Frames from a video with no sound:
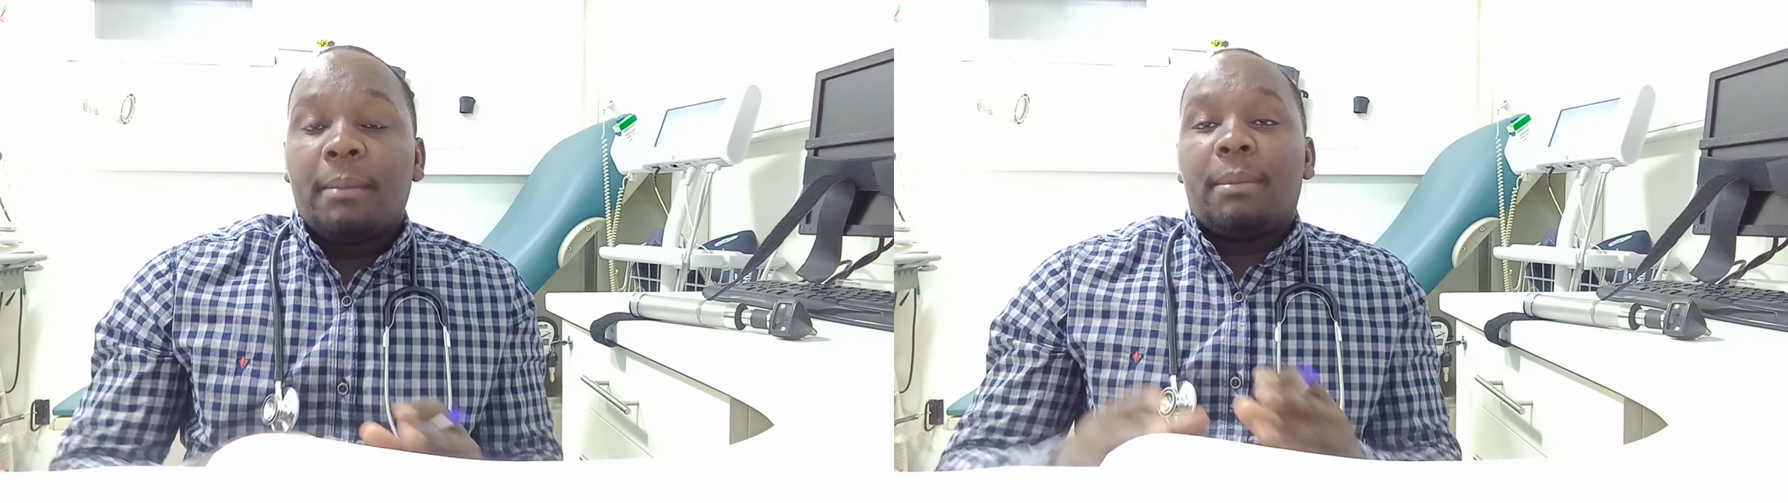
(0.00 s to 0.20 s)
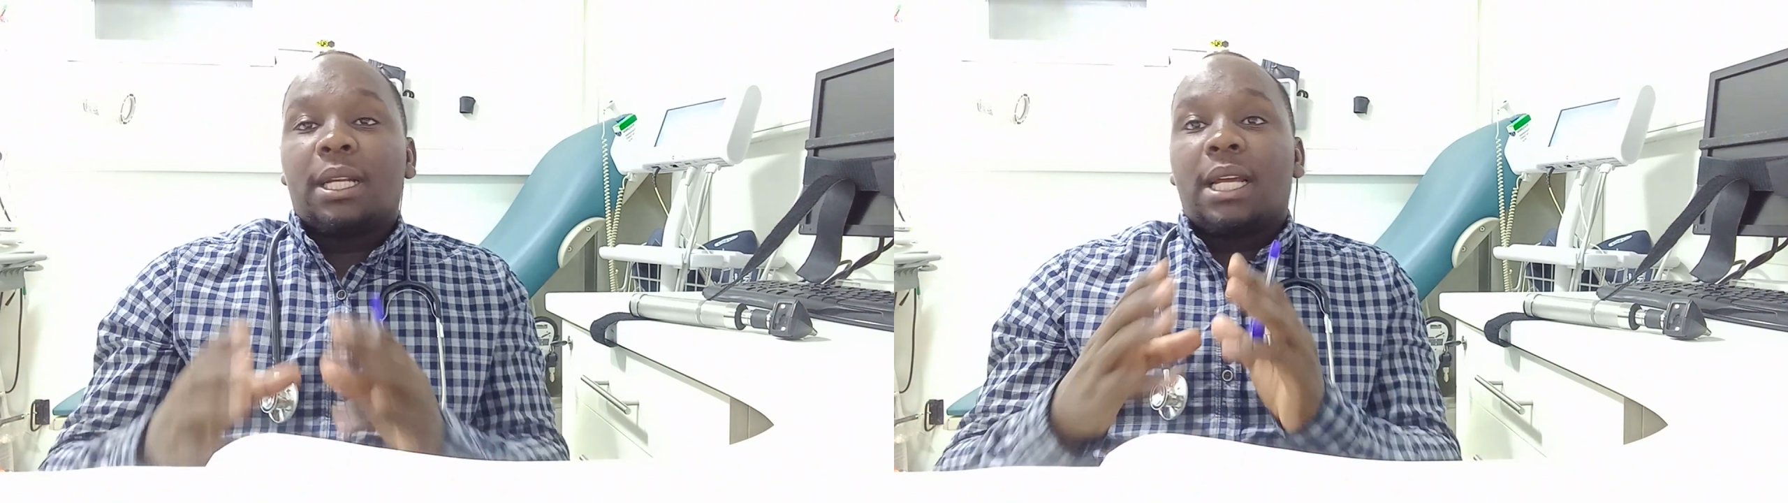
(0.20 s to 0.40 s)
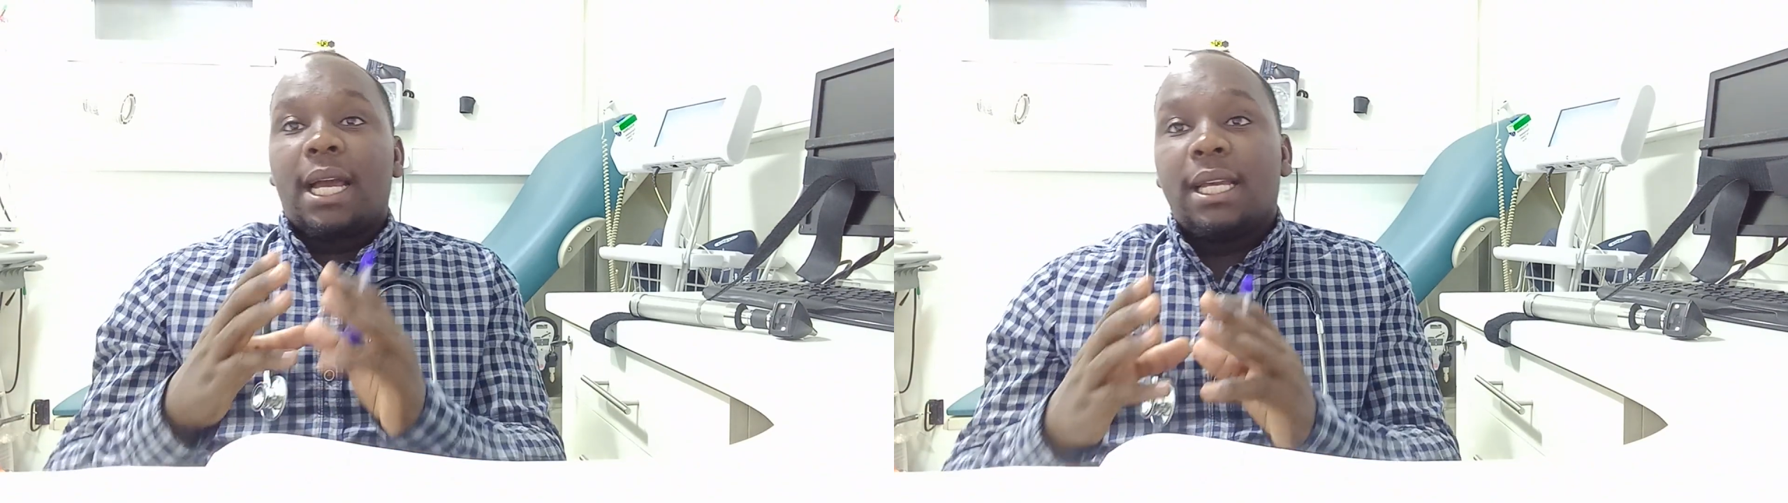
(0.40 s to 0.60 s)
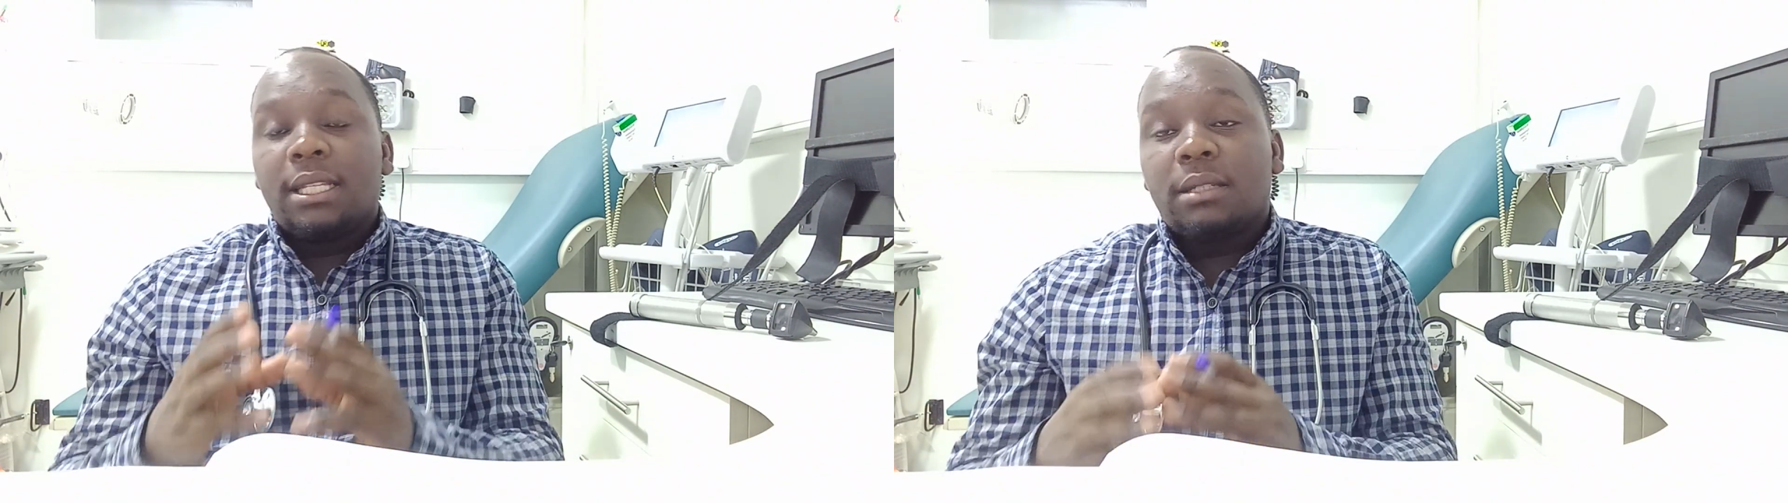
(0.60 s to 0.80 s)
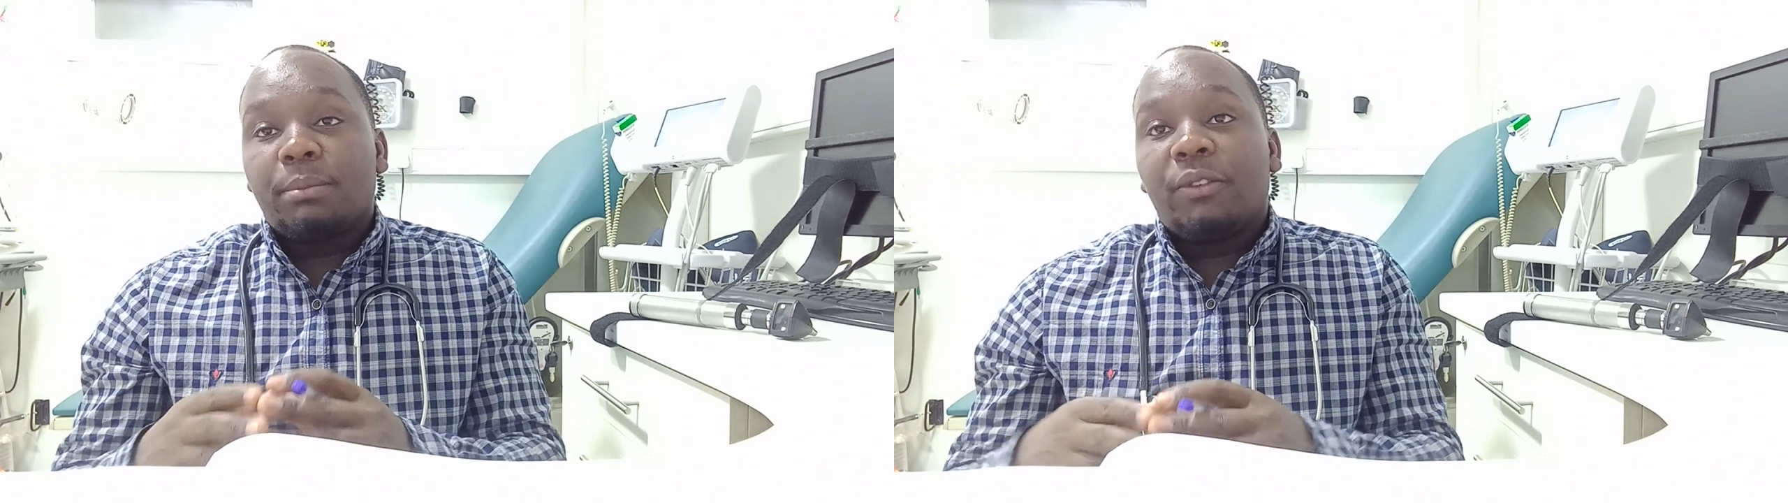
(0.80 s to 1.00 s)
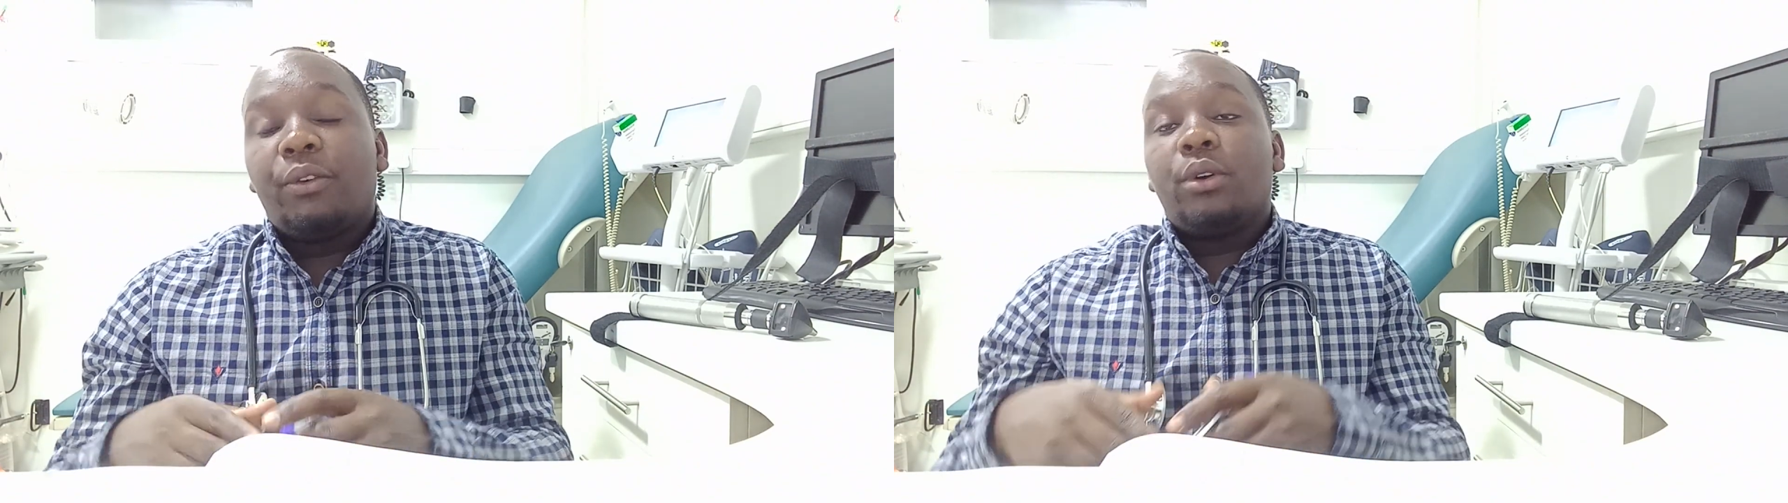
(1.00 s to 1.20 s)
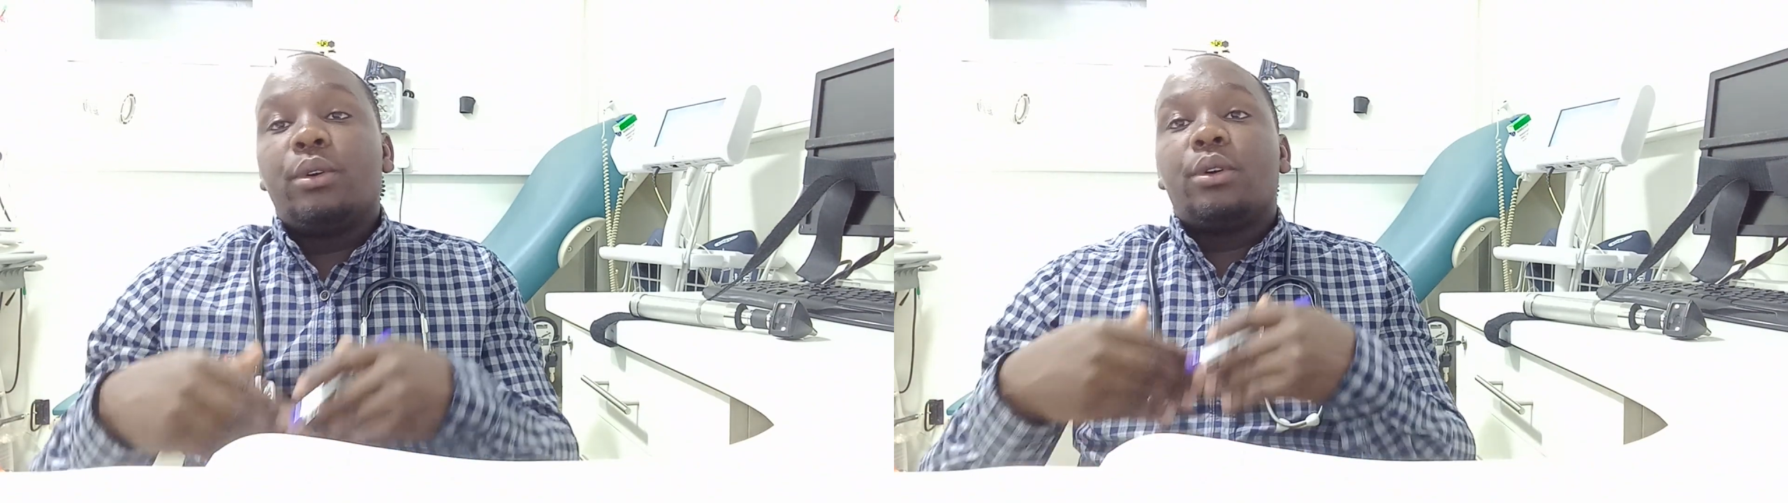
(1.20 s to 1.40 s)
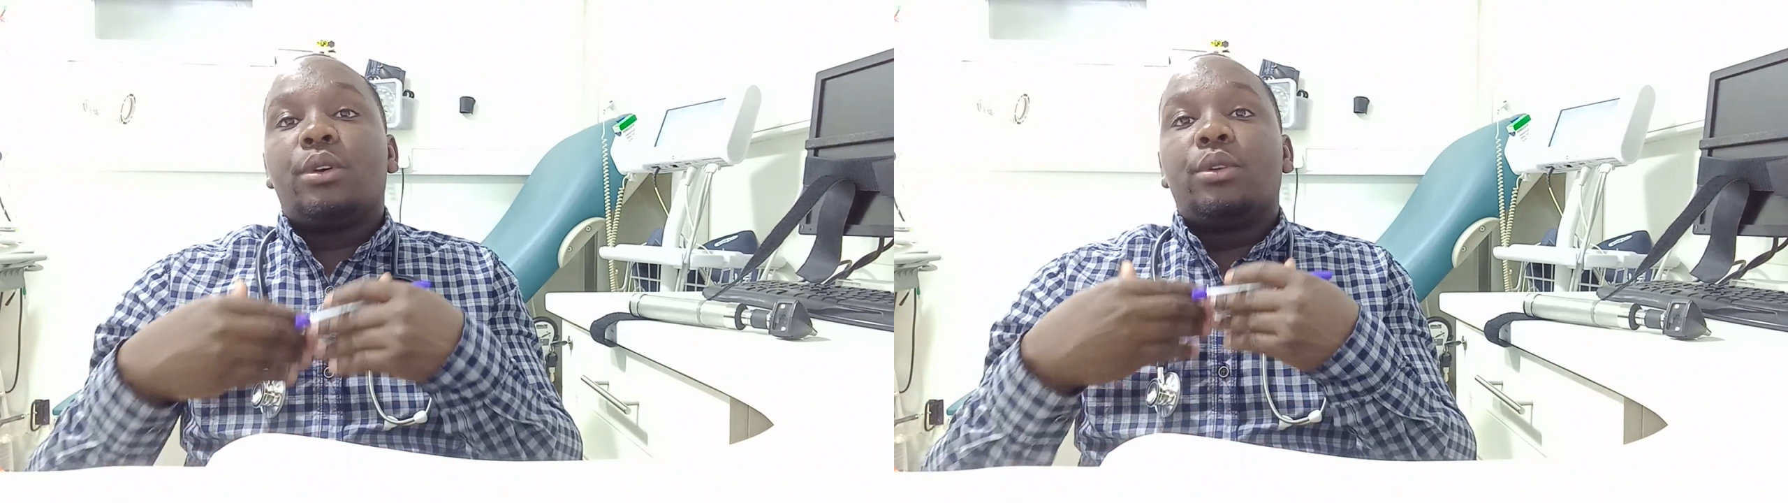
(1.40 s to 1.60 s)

But guys, before